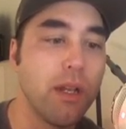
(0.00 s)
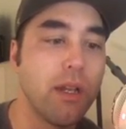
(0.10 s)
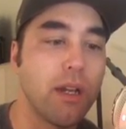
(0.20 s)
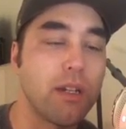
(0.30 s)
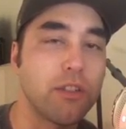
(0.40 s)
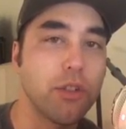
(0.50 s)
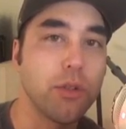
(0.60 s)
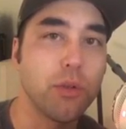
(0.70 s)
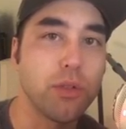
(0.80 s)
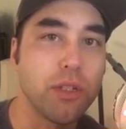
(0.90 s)
uh,
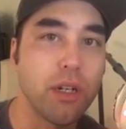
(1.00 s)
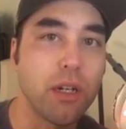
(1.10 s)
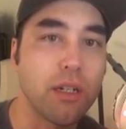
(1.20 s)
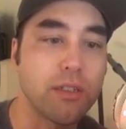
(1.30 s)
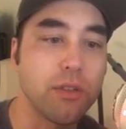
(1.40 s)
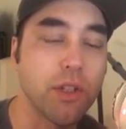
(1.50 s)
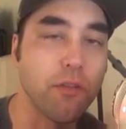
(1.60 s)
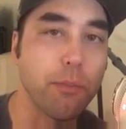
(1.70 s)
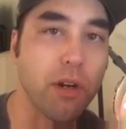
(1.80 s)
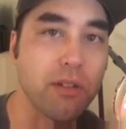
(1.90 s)
two uh, two
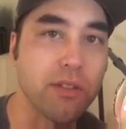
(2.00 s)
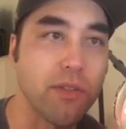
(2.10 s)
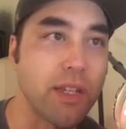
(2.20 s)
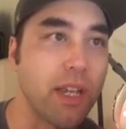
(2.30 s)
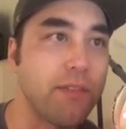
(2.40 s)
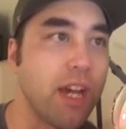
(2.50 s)
different parts of the cave